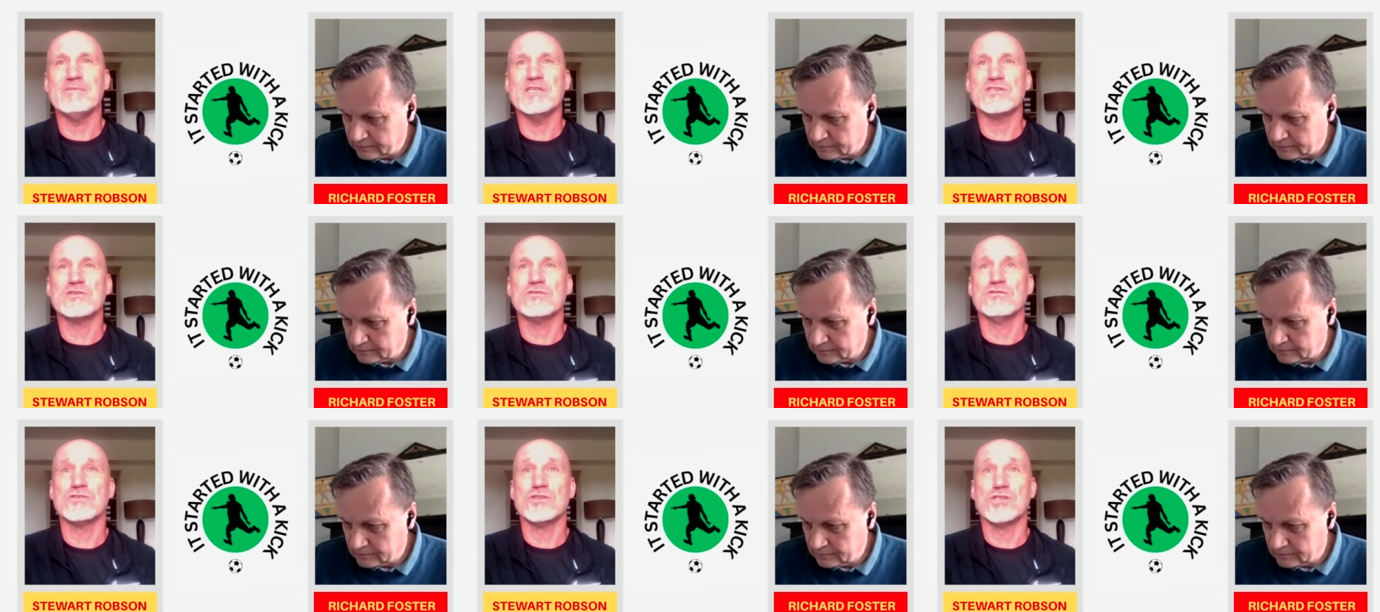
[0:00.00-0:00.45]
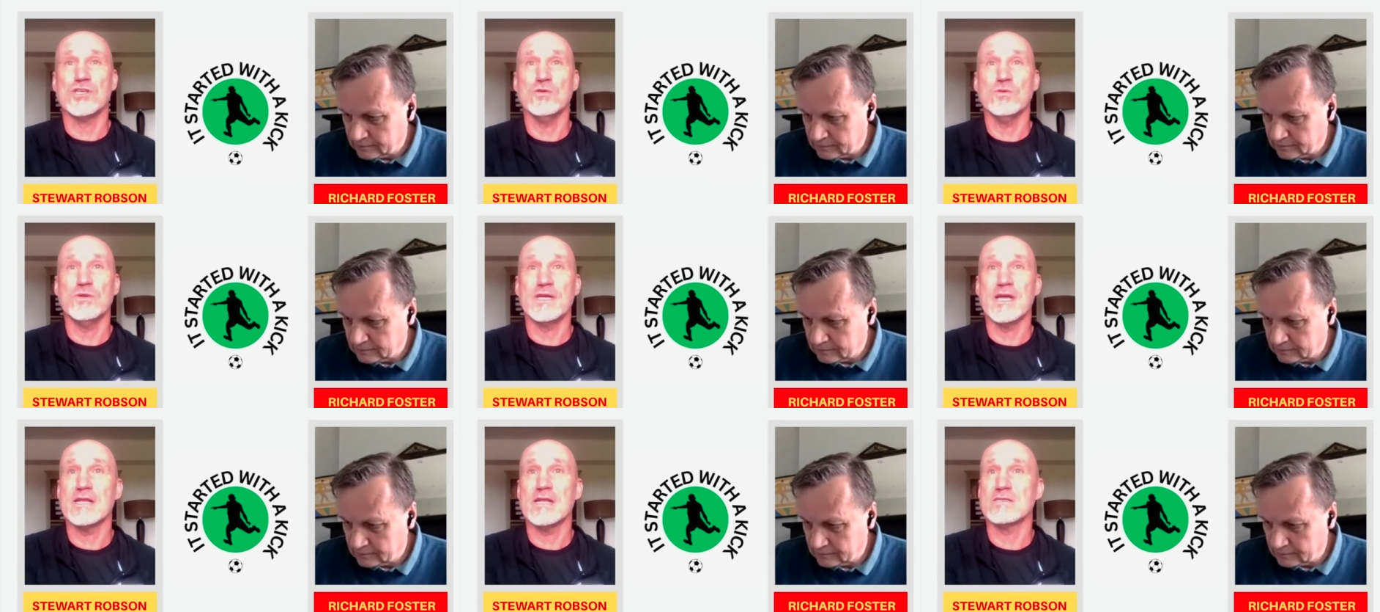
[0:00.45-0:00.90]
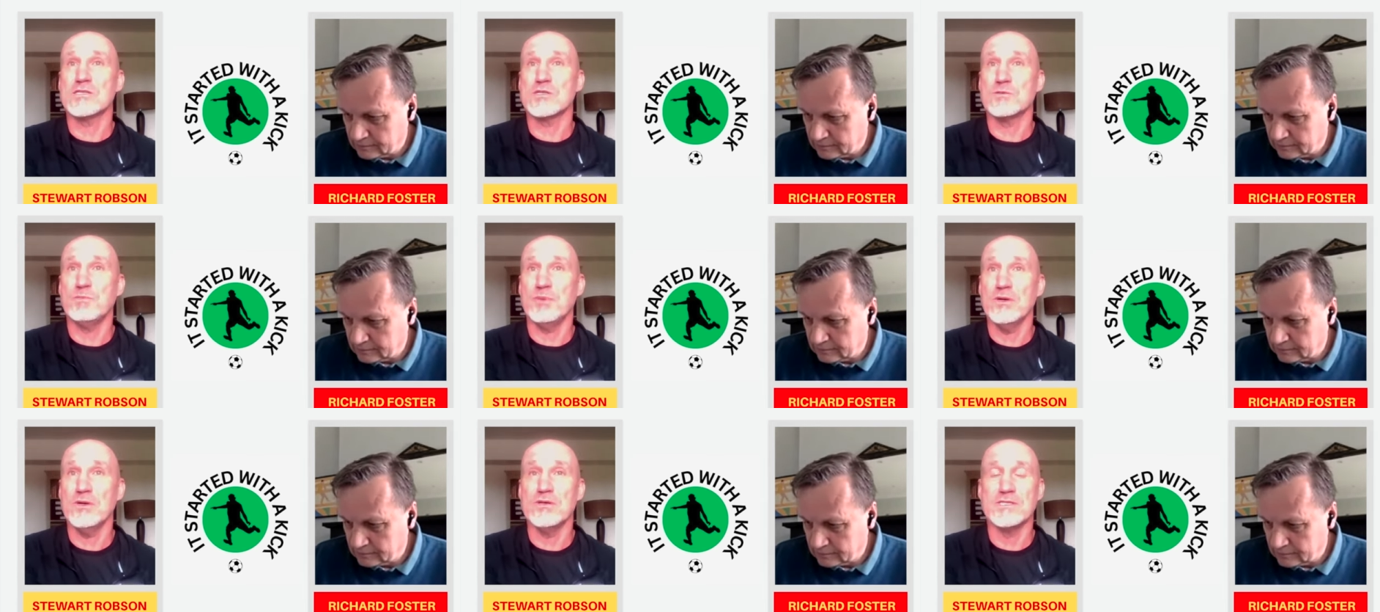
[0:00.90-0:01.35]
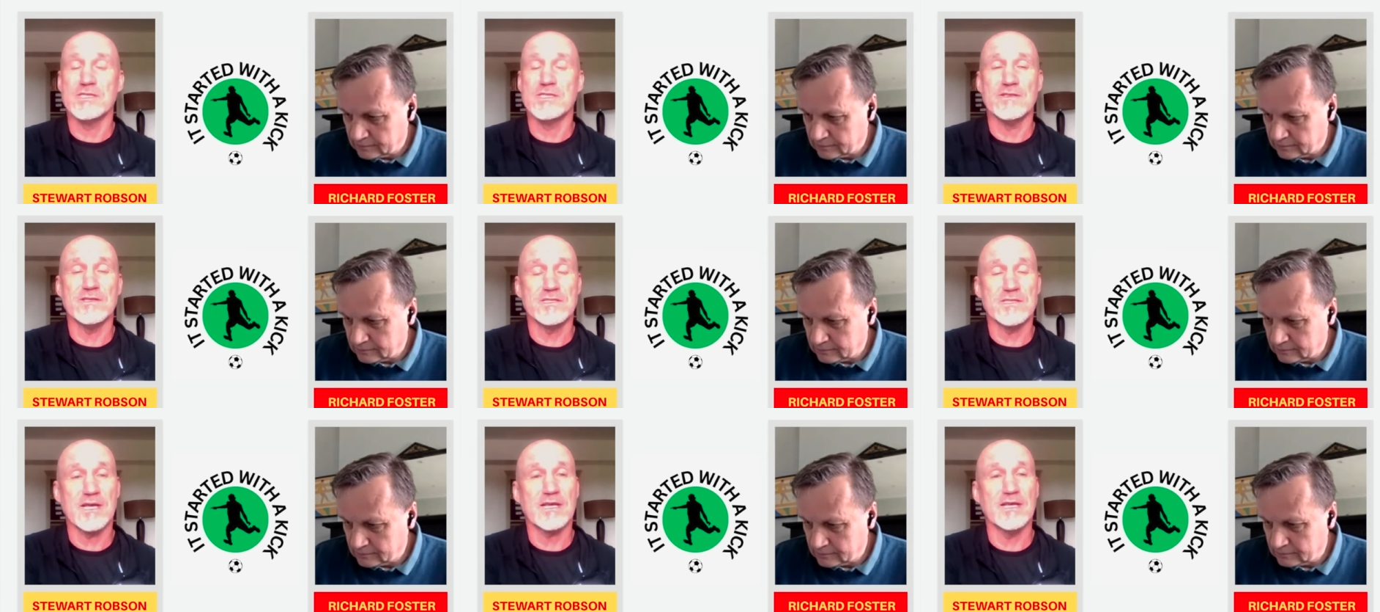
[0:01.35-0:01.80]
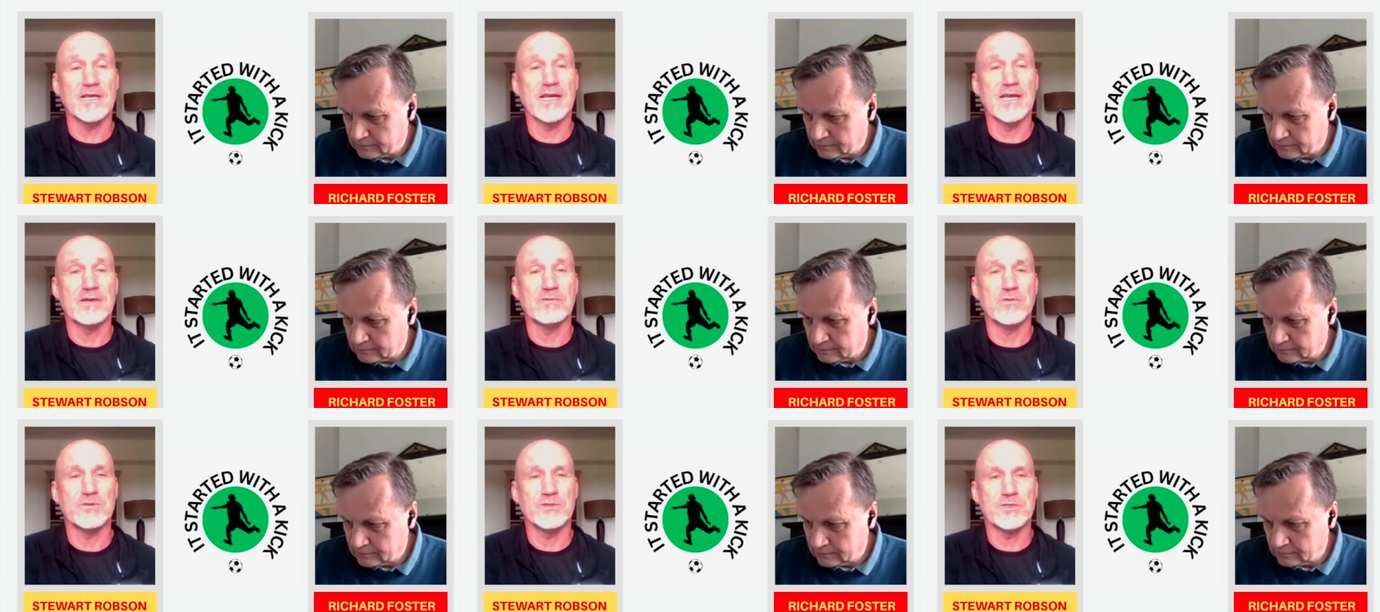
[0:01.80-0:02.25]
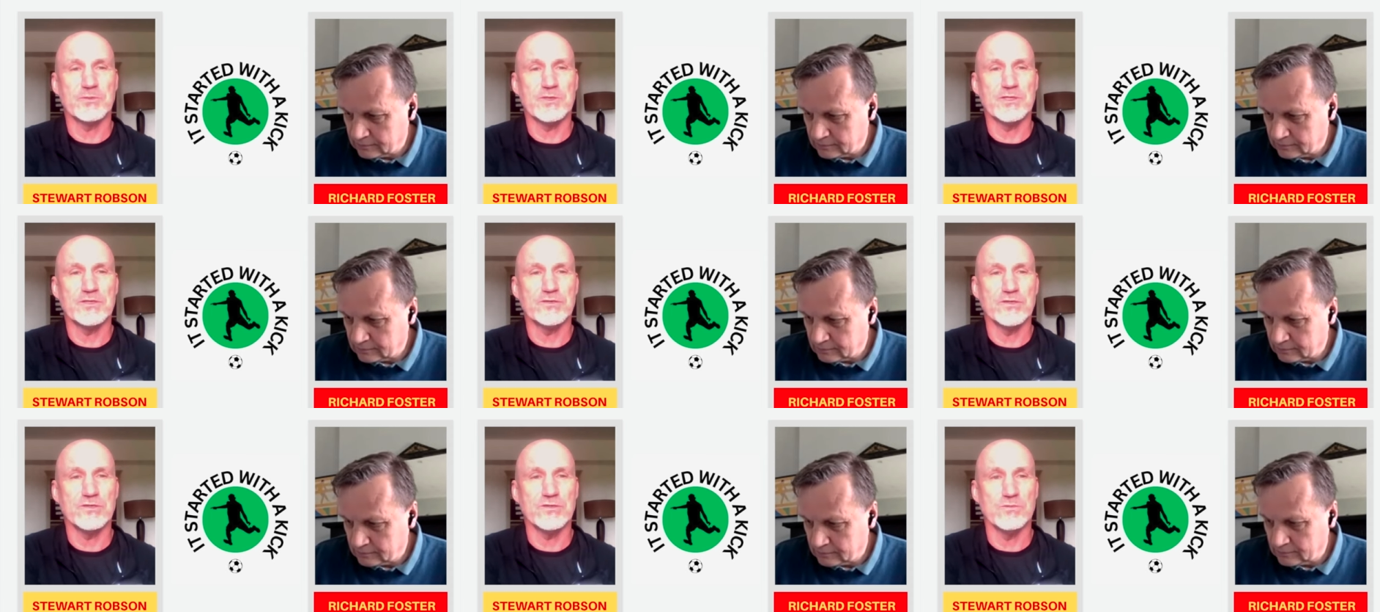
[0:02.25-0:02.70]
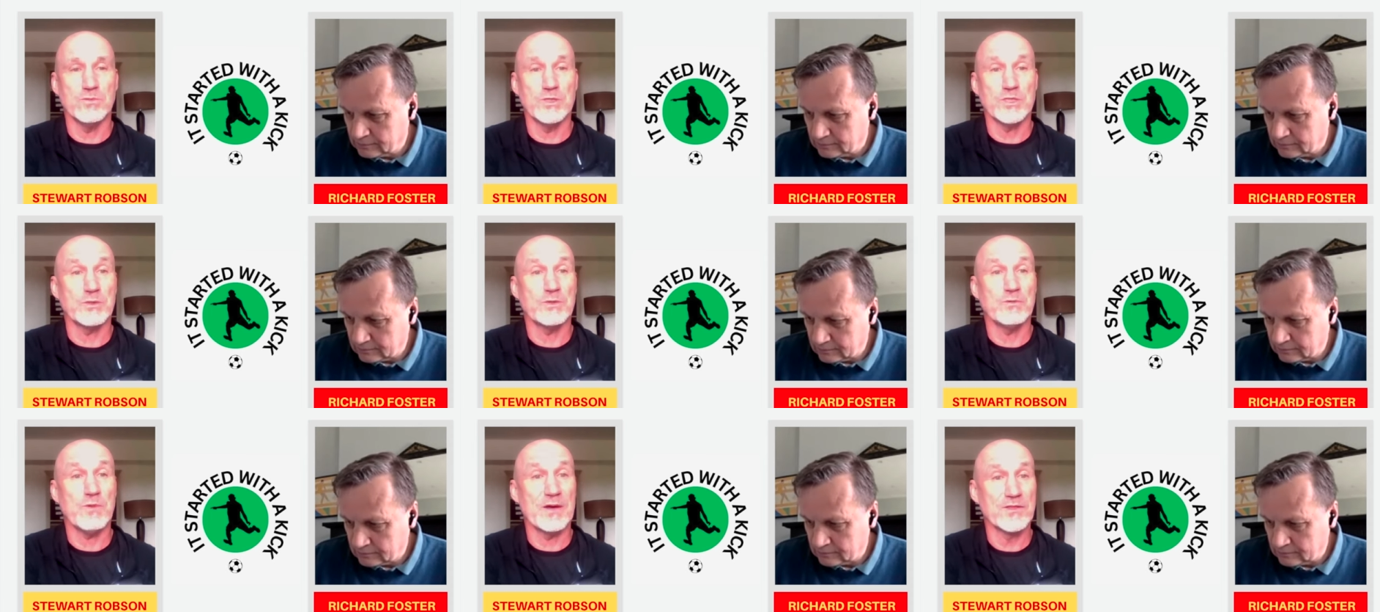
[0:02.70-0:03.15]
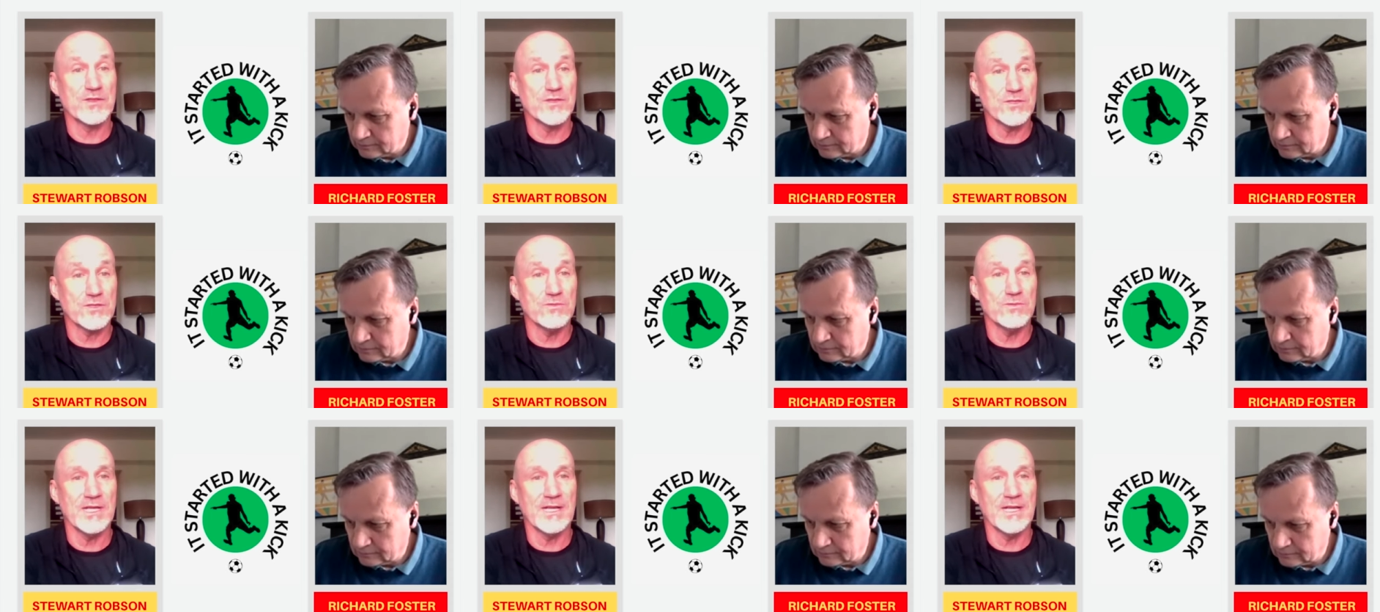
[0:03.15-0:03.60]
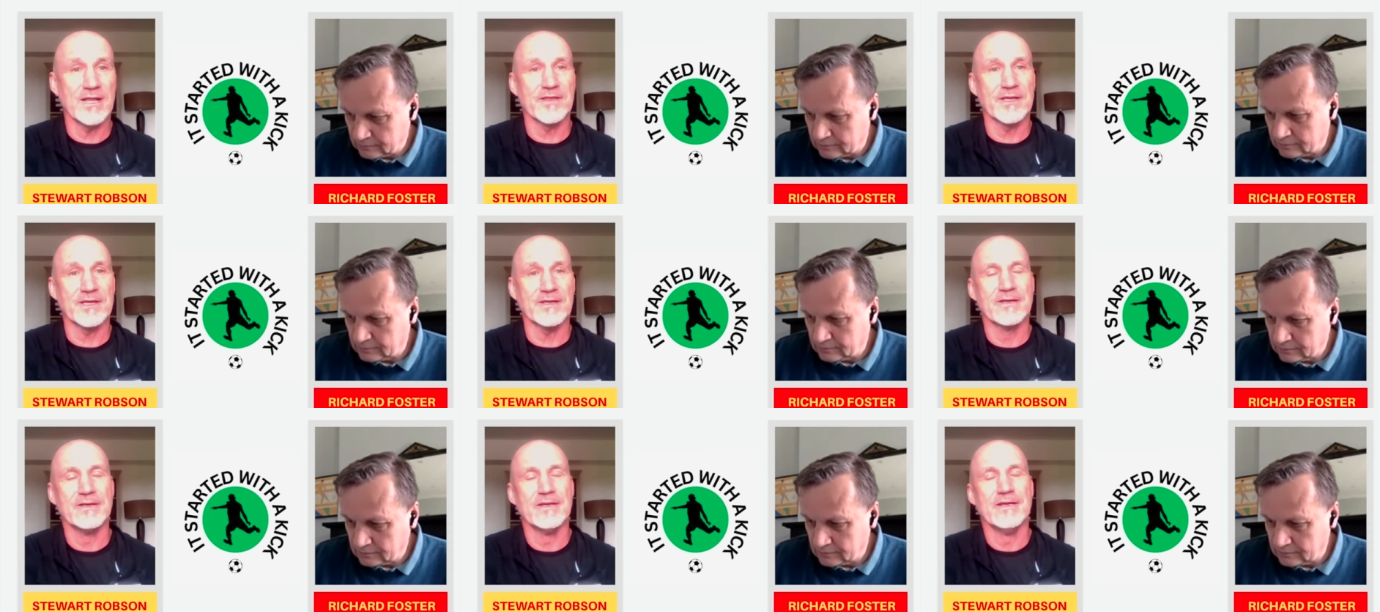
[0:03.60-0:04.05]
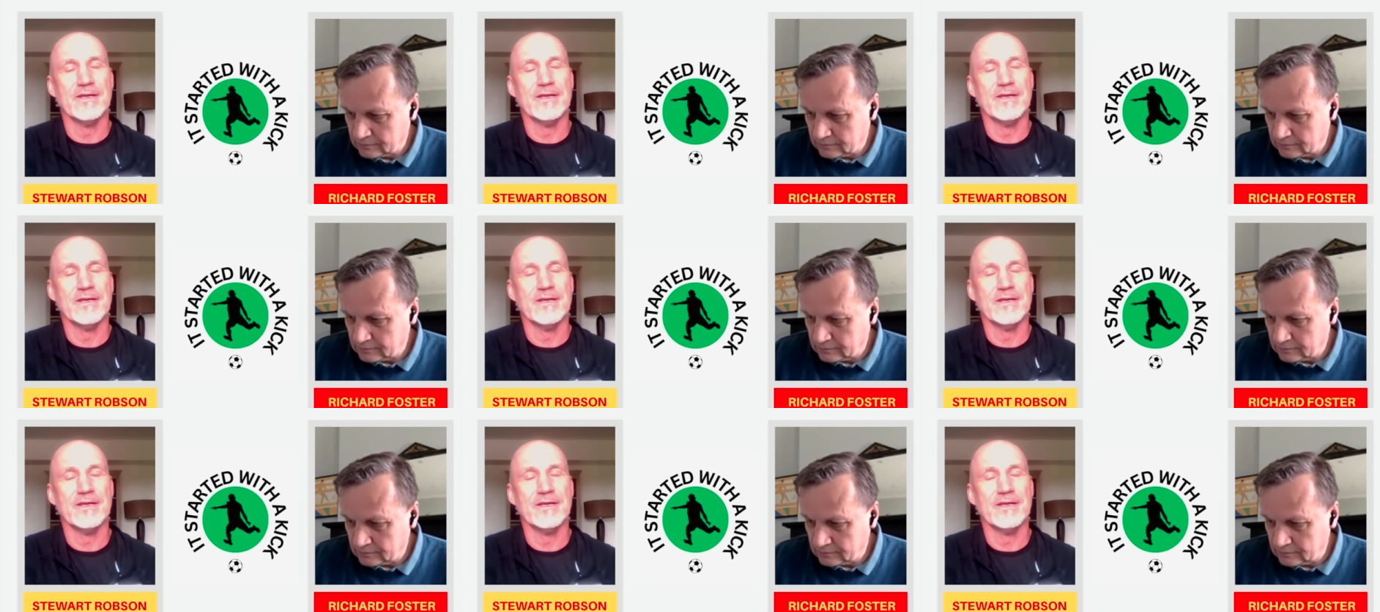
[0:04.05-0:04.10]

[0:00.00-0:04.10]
Speaker 1: He scored two against Spurs in the second game, which we drew, which we won 2 0, I think.